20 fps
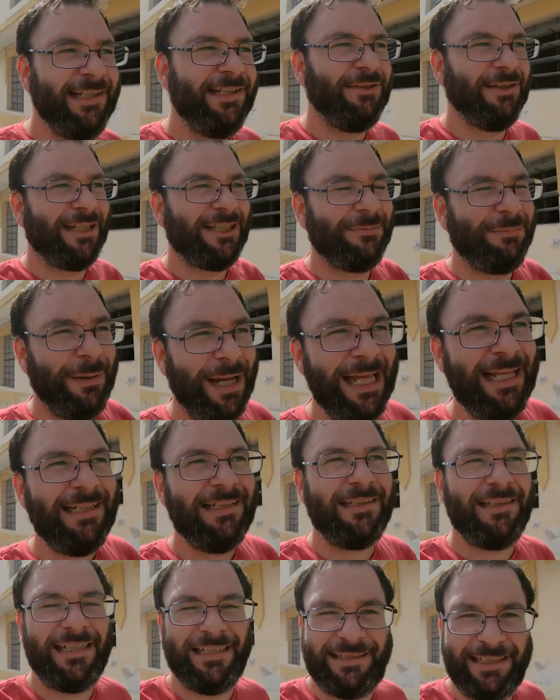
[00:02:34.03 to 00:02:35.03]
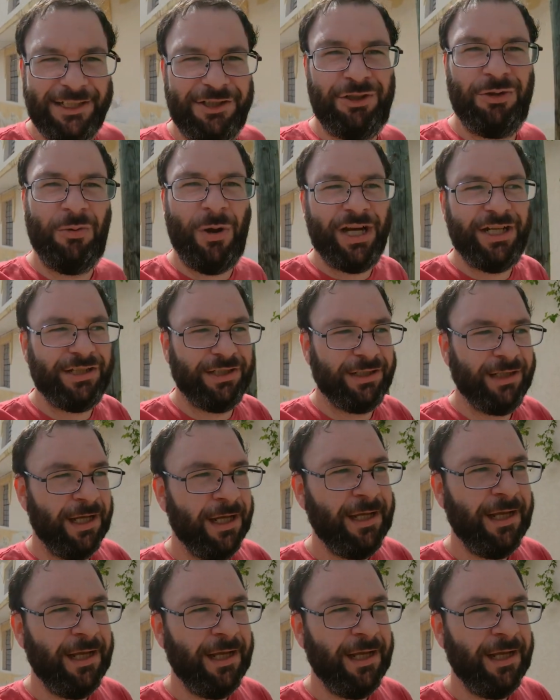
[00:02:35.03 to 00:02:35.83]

to explain the situation.